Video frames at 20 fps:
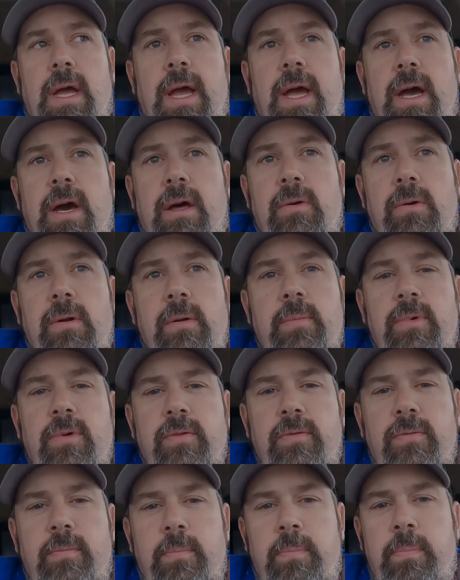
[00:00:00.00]
how to
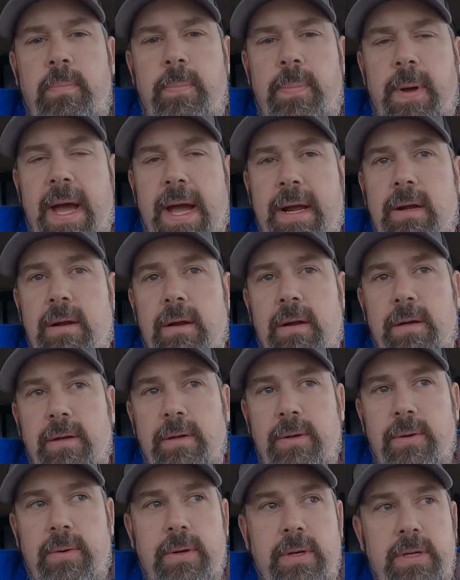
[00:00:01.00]
remove
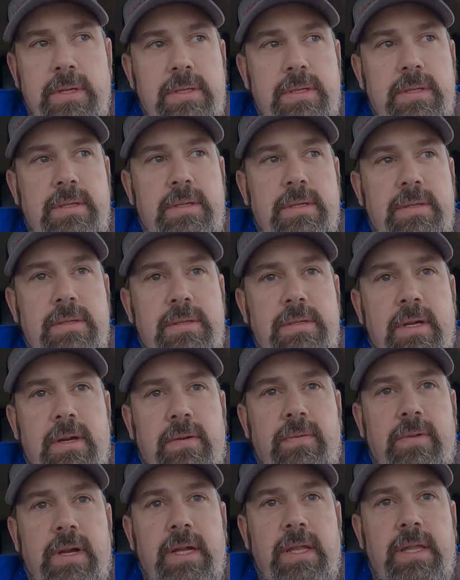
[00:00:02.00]
background noises and
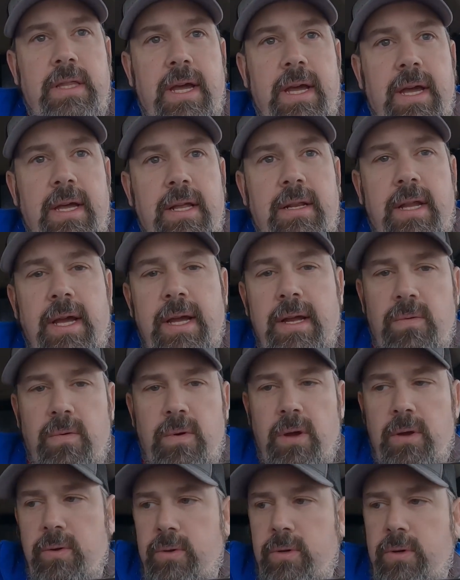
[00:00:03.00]
stuff like that, like
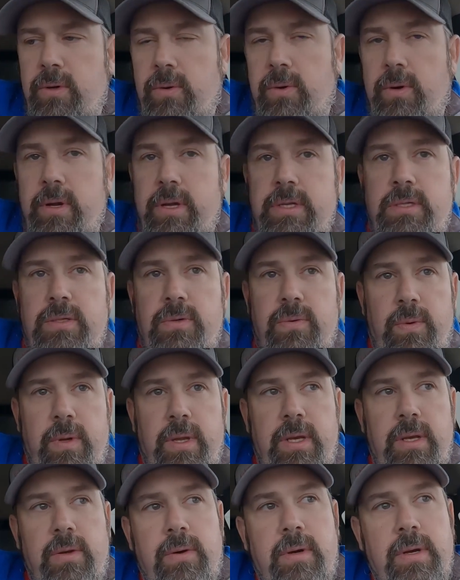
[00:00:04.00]
road noise and
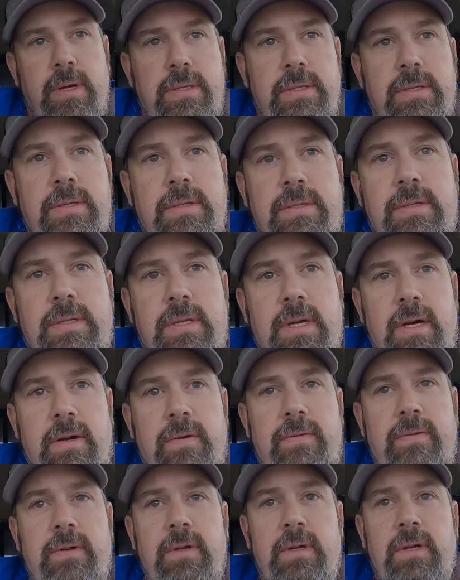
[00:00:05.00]
wind noise and stuff.
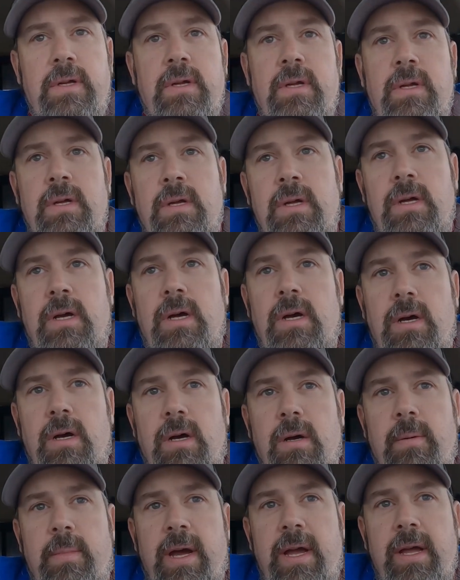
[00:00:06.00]

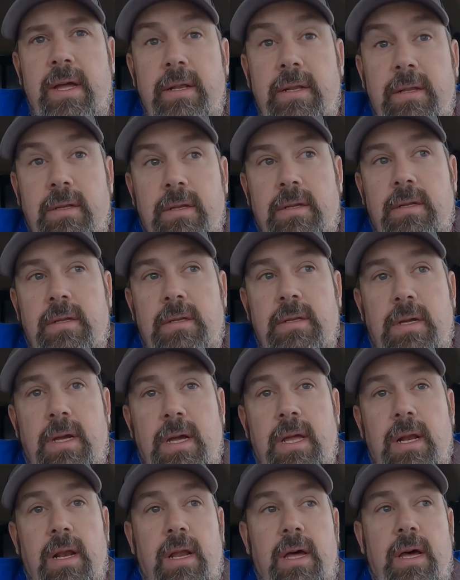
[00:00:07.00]
I
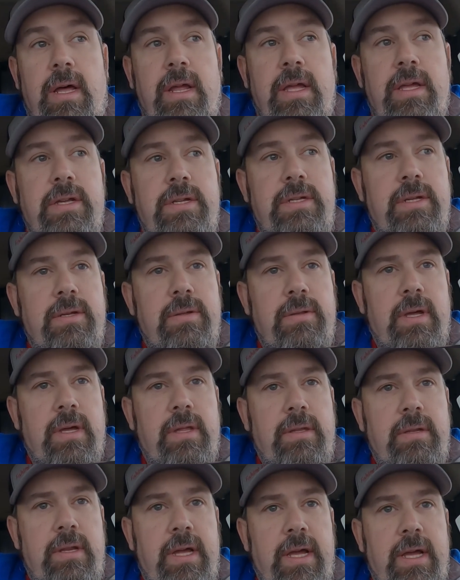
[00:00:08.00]
had a lot of issue the
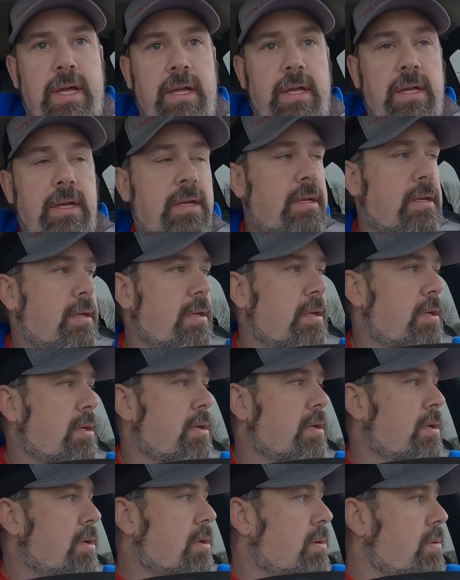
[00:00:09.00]
other day
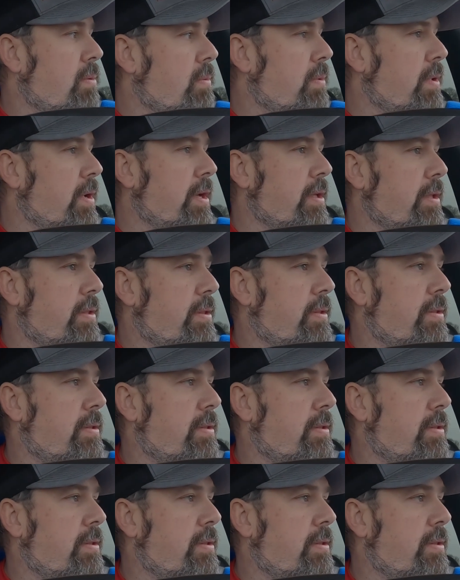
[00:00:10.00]
with